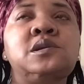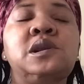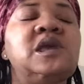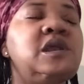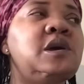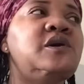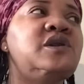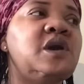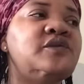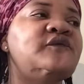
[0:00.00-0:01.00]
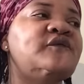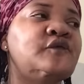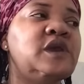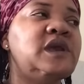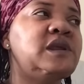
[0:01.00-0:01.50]
lead another
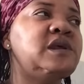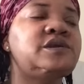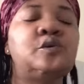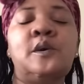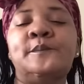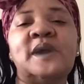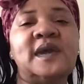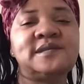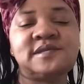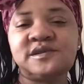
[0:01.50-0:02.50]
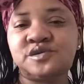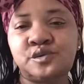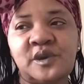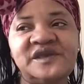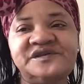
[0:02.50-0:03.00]
friend into a bad
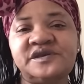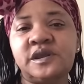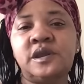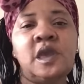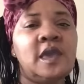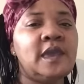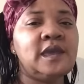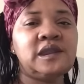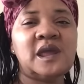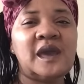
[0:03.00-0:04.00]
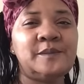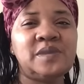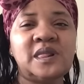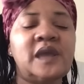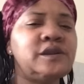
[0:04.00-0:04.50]
situation and not
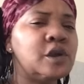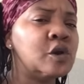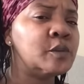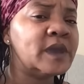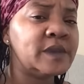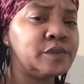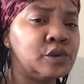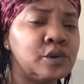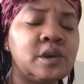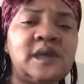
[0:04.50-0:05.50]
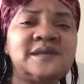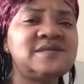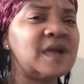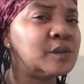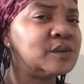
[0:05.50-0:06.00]
be like, no, baby girl,
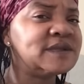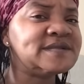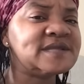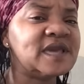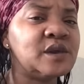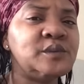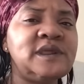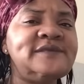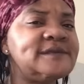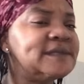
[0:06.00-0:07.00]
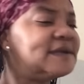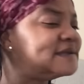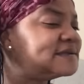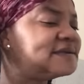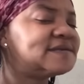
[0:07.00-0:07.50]
that's not what he said. We need to
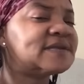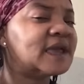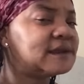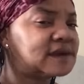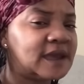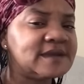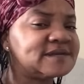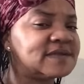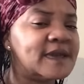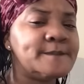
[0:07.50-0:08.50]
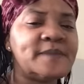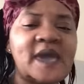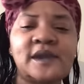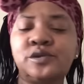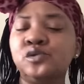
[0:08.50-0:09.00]
listen. Take a step
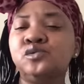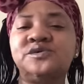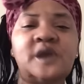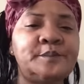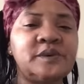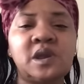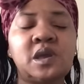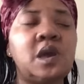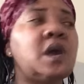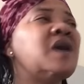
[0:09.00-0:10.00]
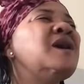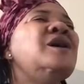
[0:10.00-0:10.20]
back. You jumping the gun.